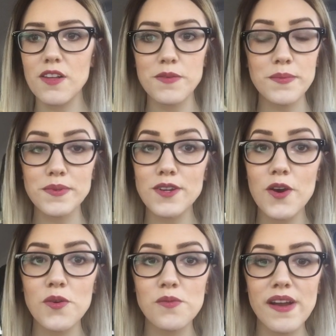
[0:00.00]
other people
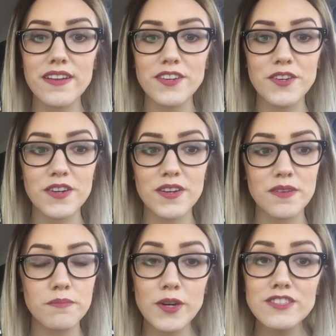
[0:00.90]
know when
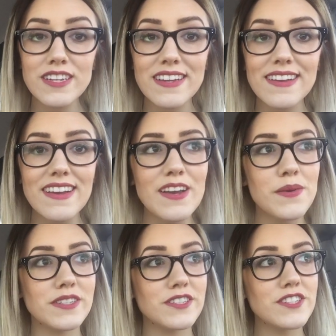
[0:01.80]
you're merging,
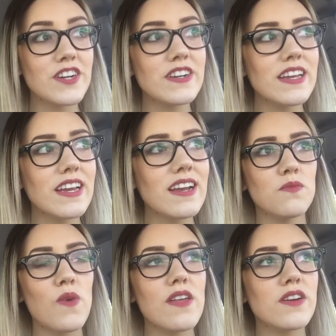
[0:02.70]
when you're turning,
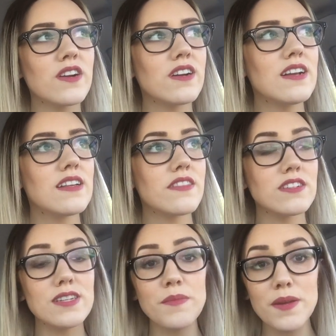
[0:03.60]
whether
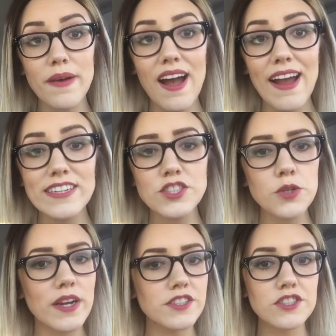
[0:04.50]
there's somebody behind
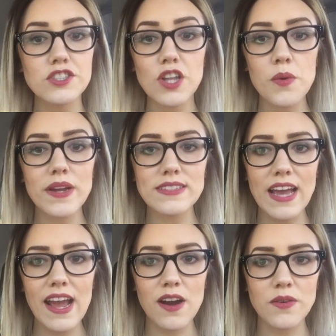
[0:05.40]
you and you're slowing
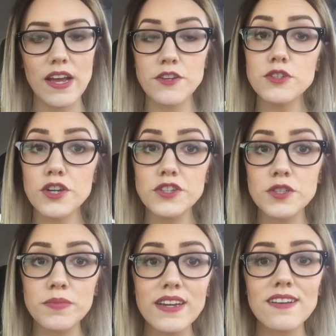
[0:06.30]
down and you turn
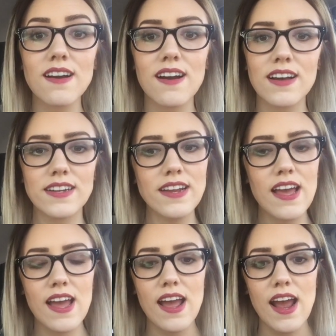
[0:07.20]
your blinker on
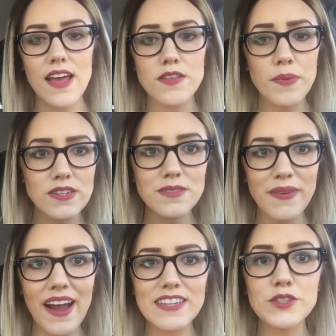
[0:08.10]
and the person
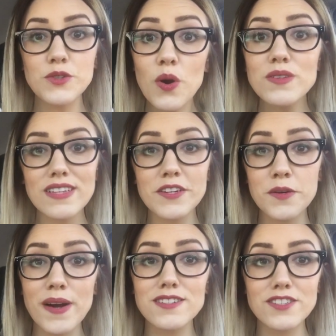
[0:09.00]
behind you knows that you're
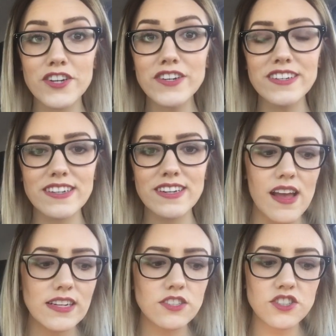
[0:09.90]
about to turn.
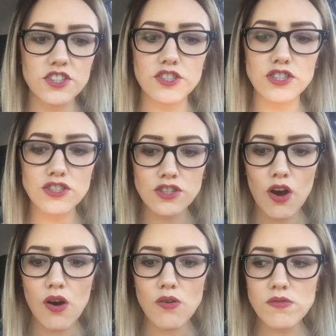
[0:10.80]
It's just
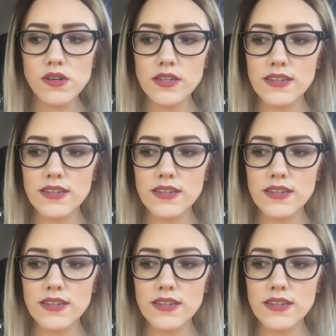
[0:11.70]
so